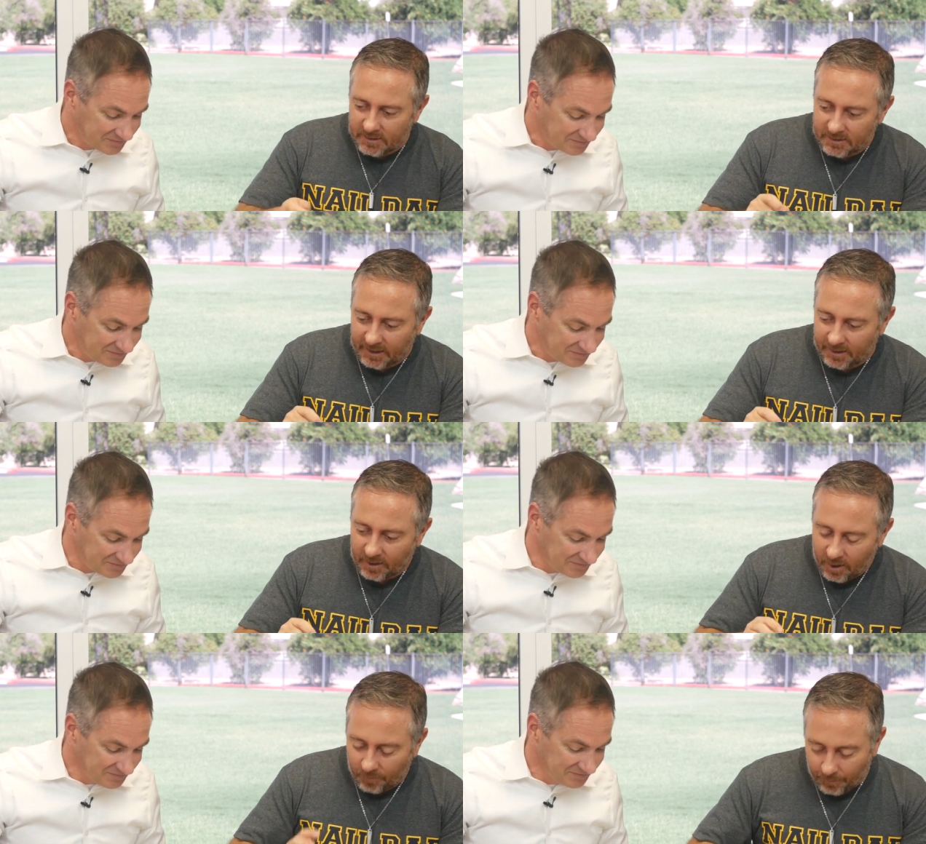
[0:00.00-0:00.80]
Speaker 1: to
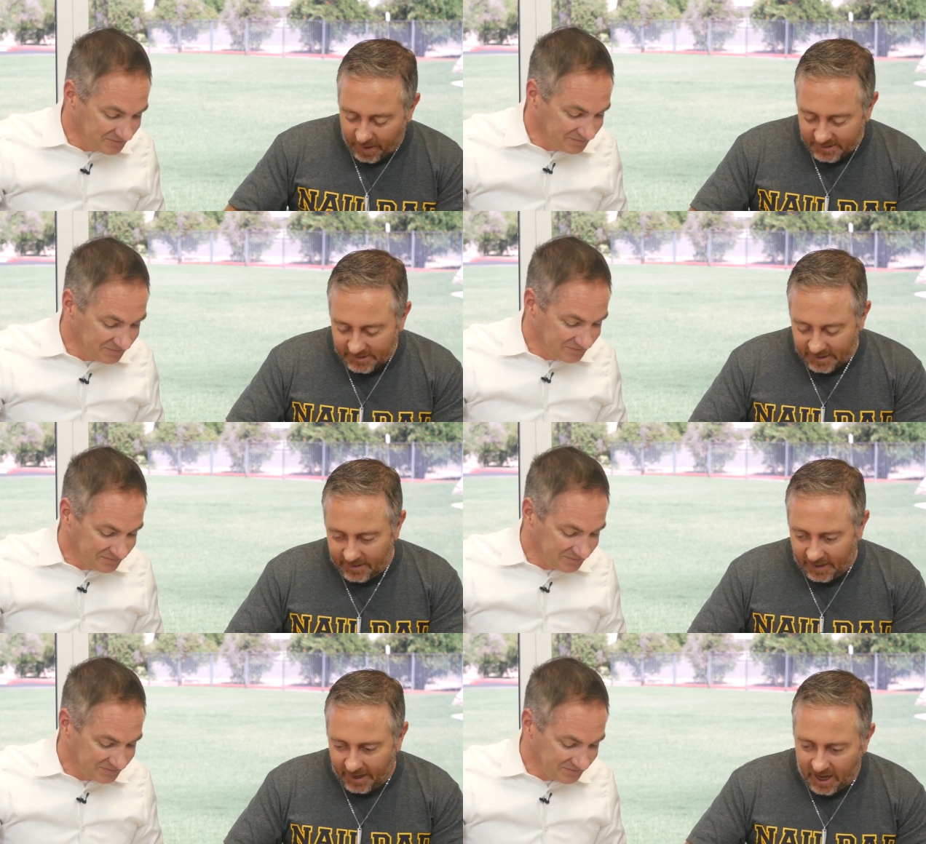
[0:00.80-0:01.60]
take my
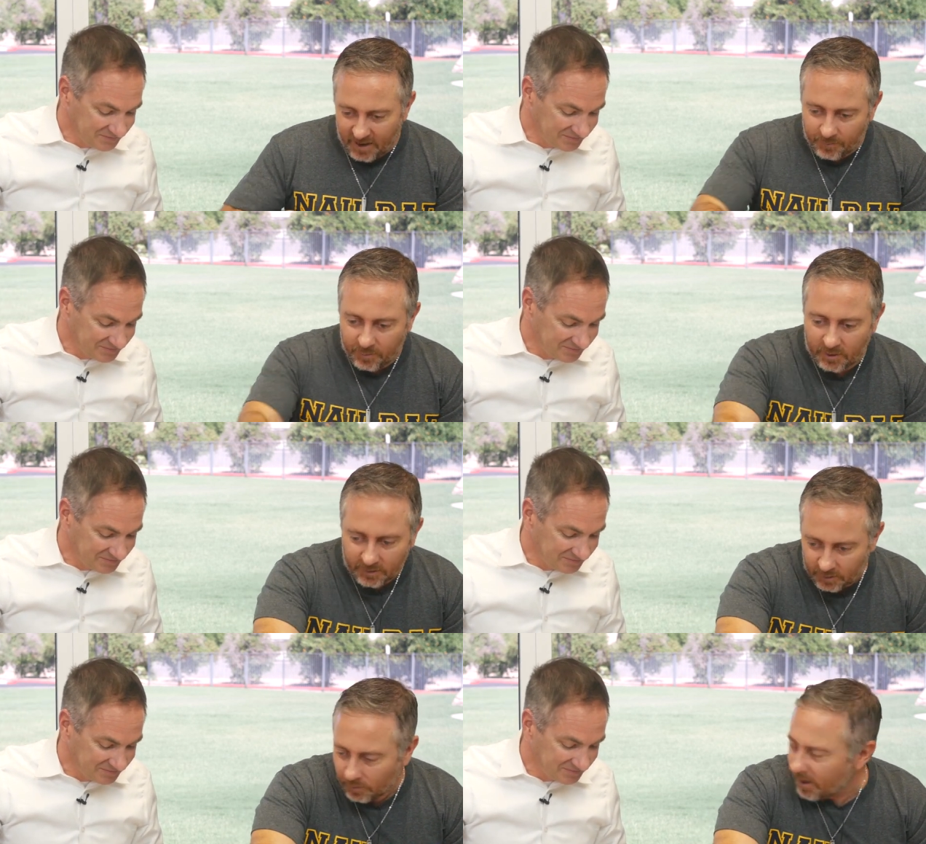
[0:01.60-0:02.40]
seed that I have and put
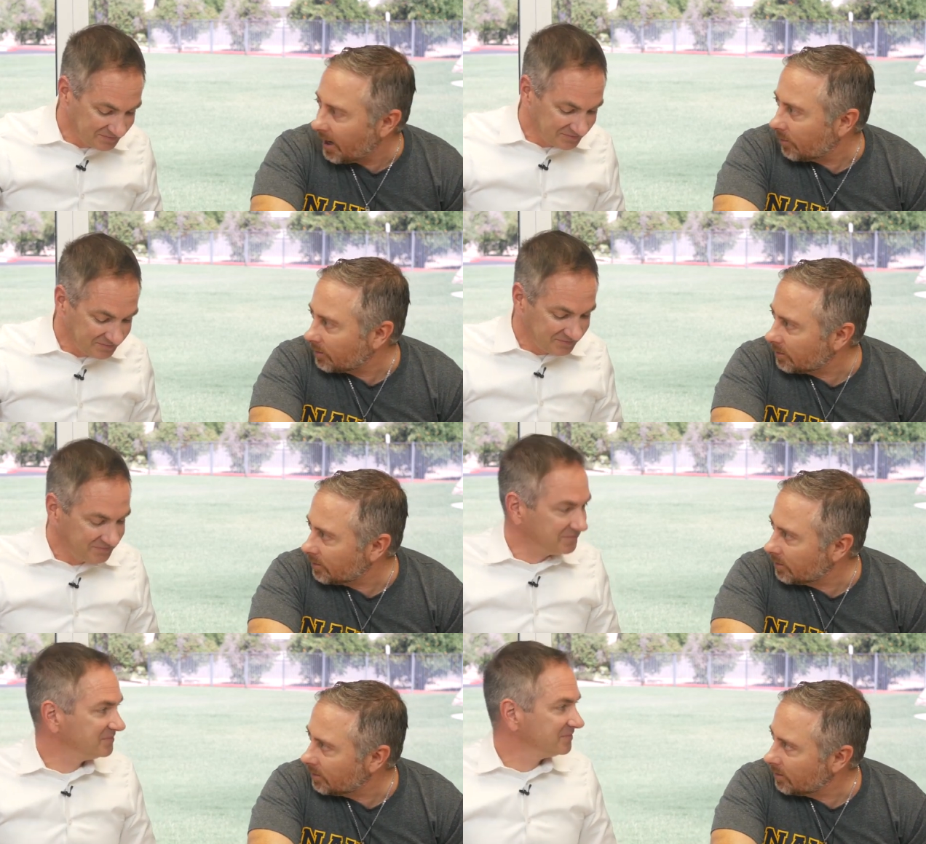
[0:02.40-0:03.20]
it in the ground
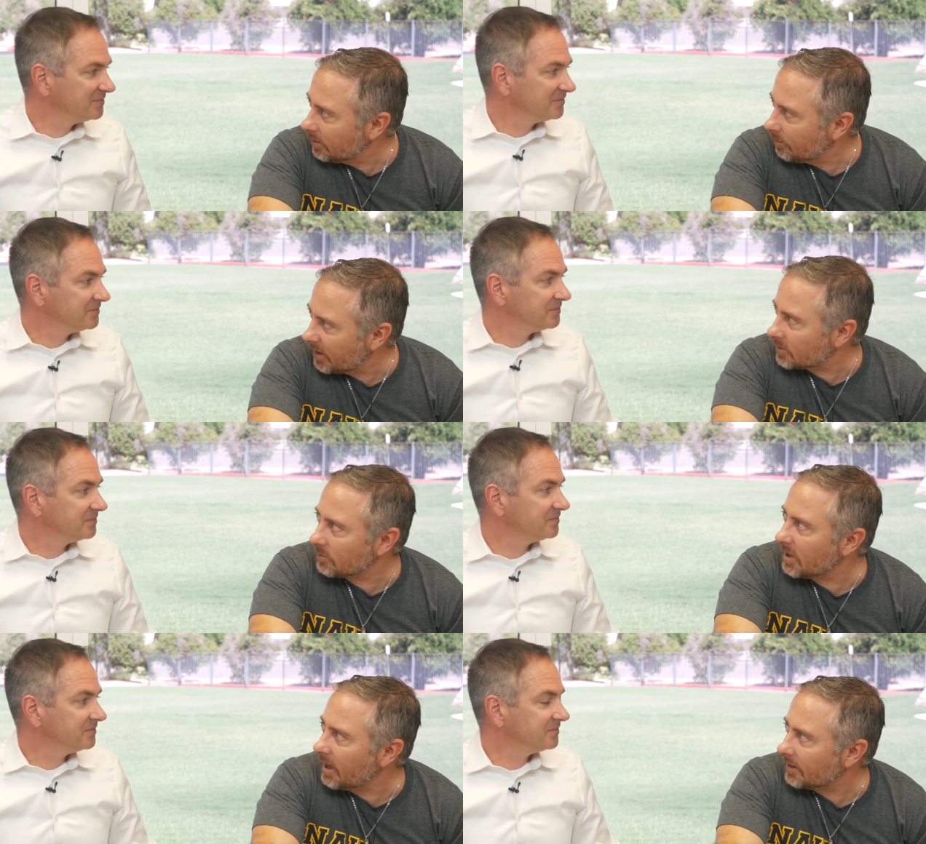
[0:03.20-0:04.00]
Makes
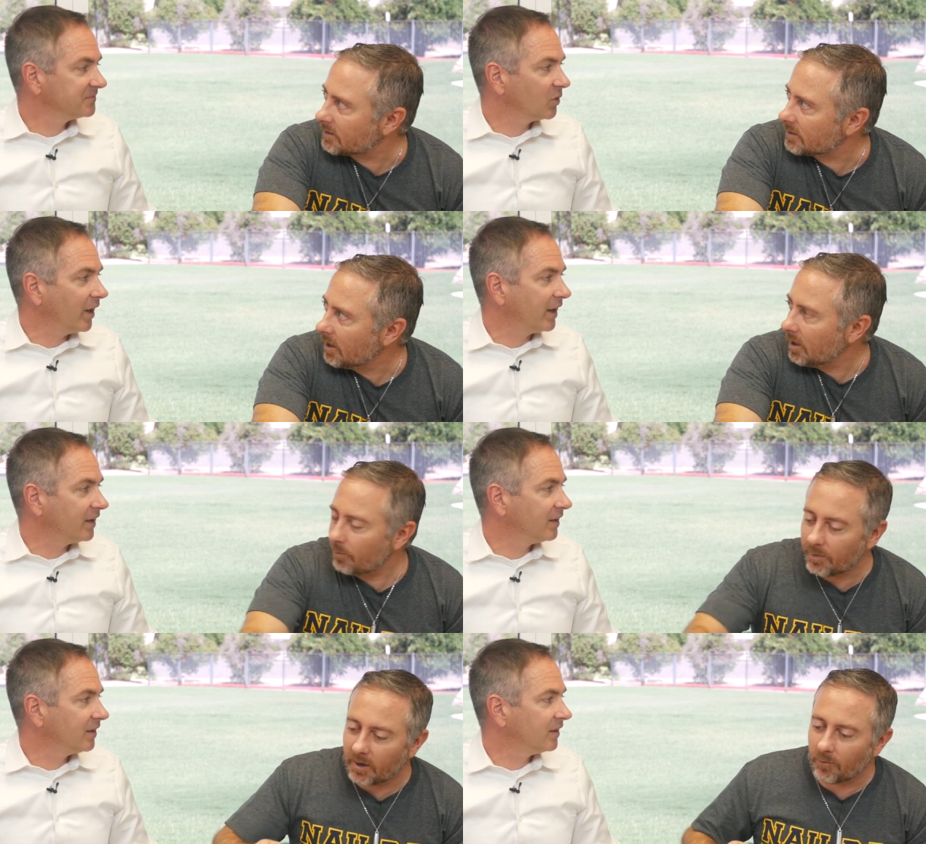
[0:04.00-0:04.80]
no sense.
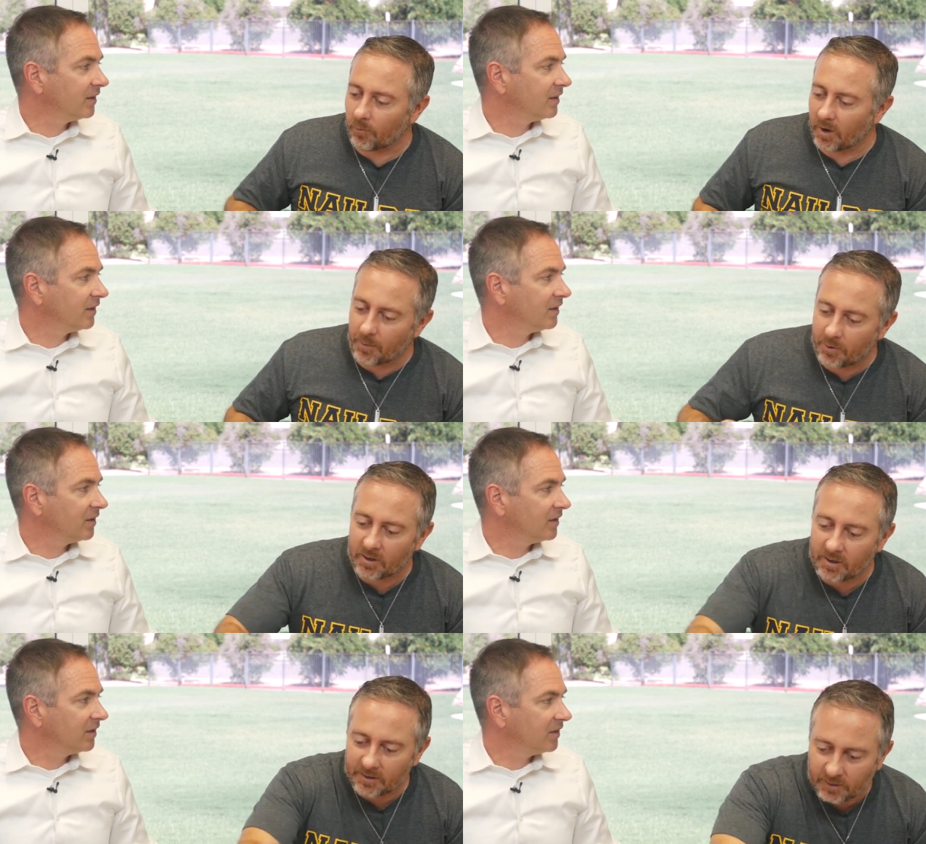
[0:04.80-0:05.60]
Right. But when I
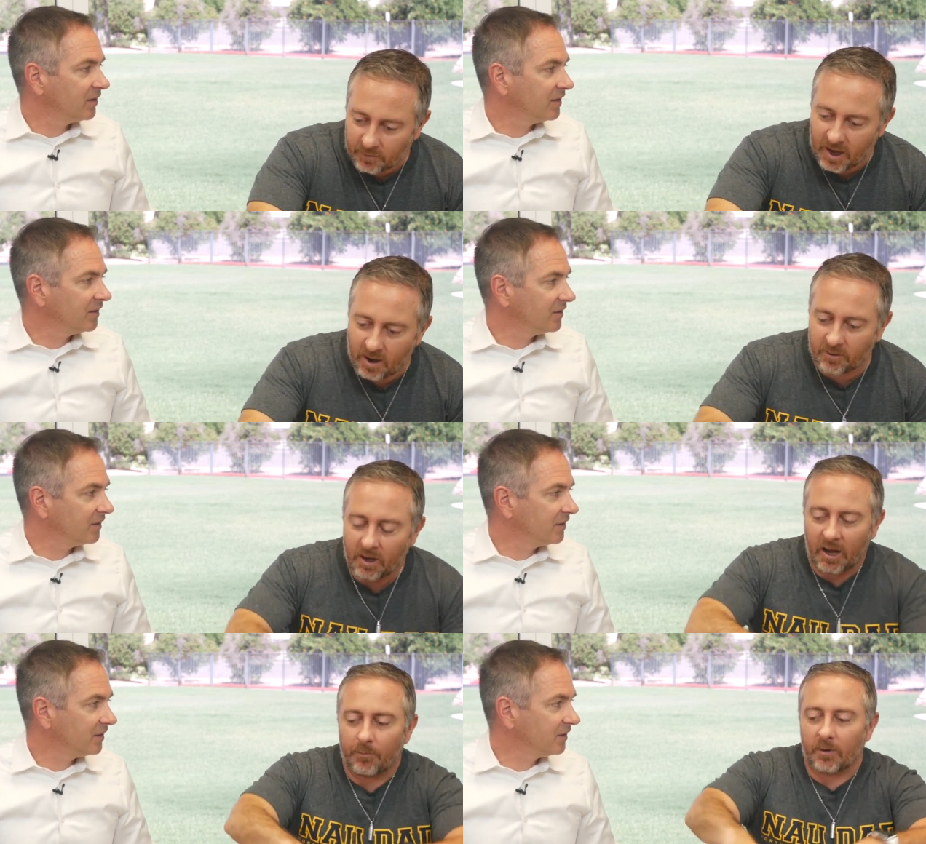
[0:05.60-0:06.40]
put it in the
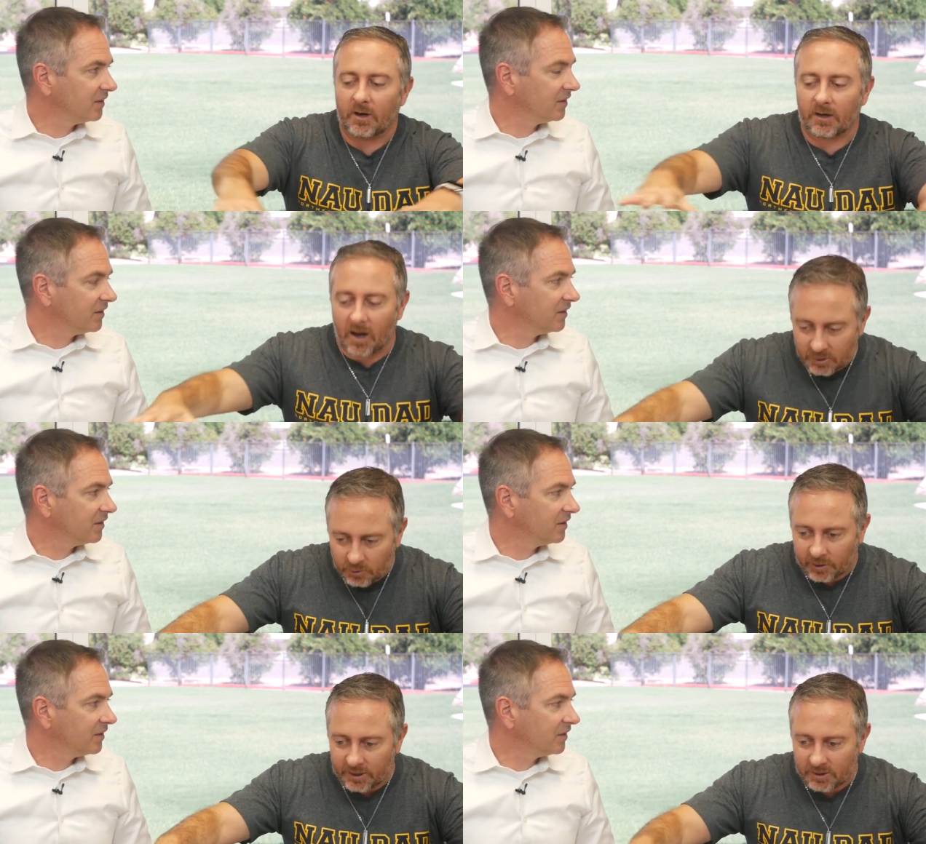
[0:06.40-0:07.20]
ground and put it in
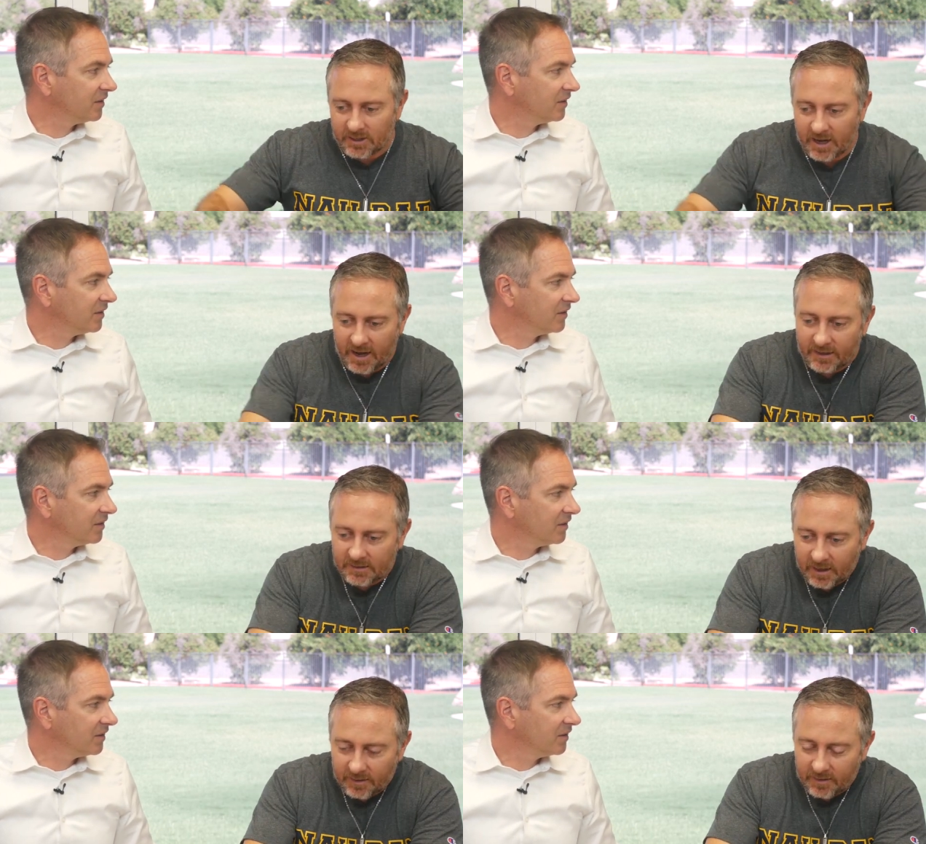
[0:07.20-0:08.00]
God's creation's
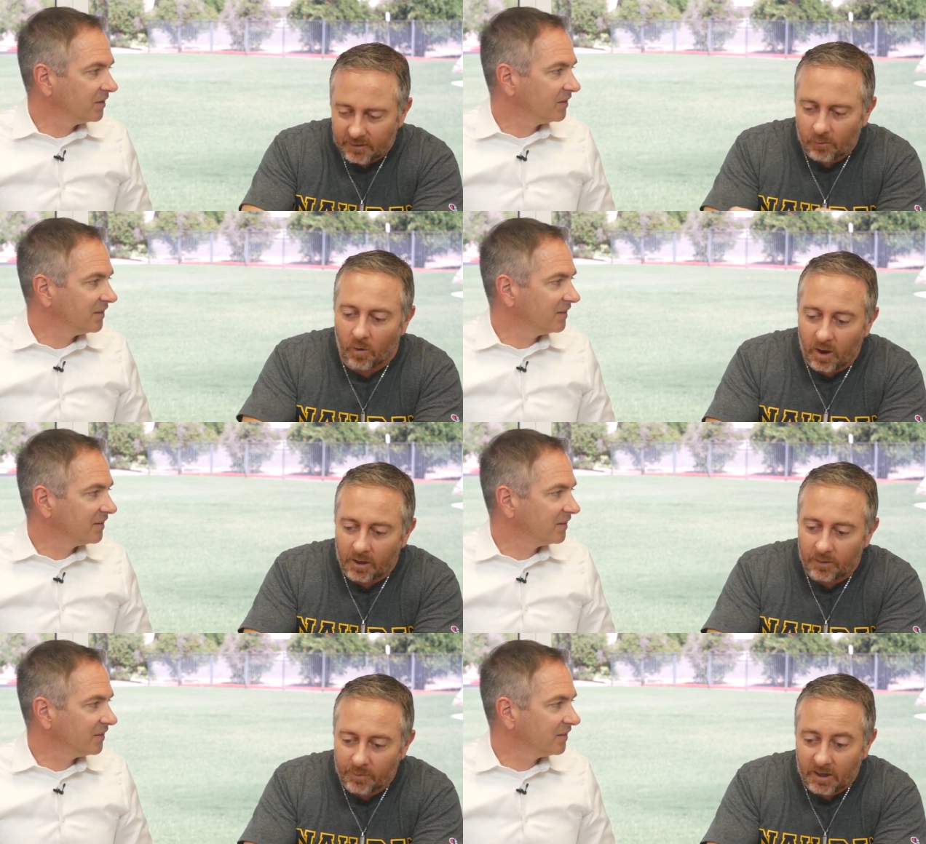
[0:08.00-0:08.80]
hands, then the
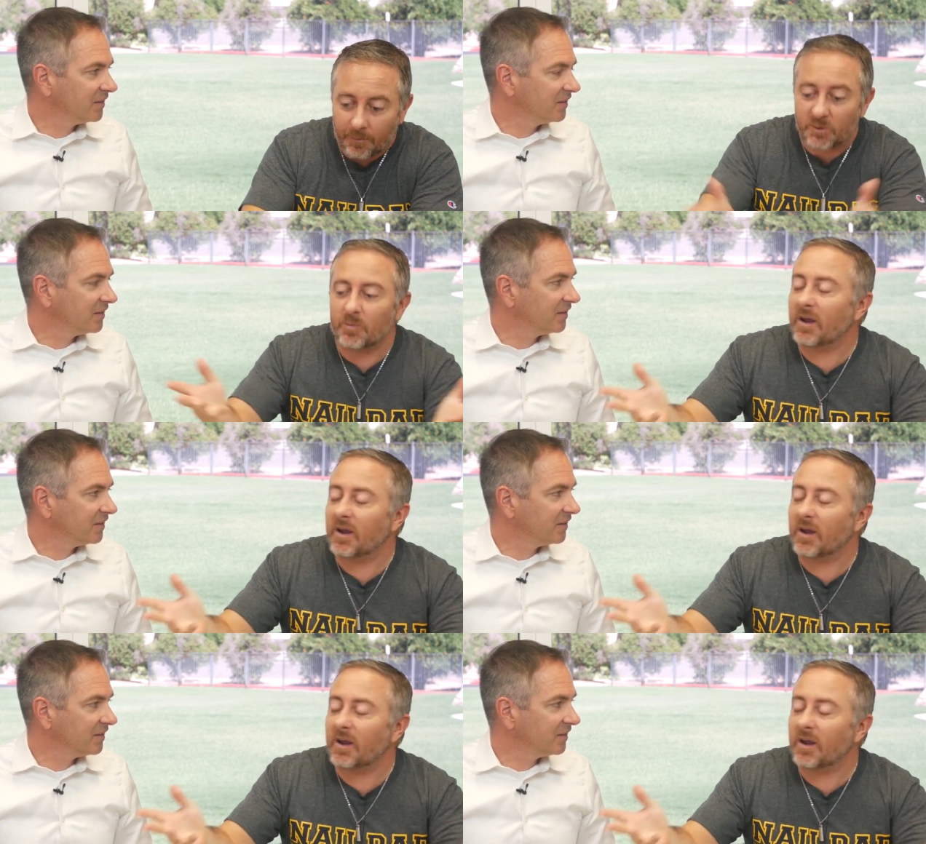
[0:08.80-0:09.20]
one becomes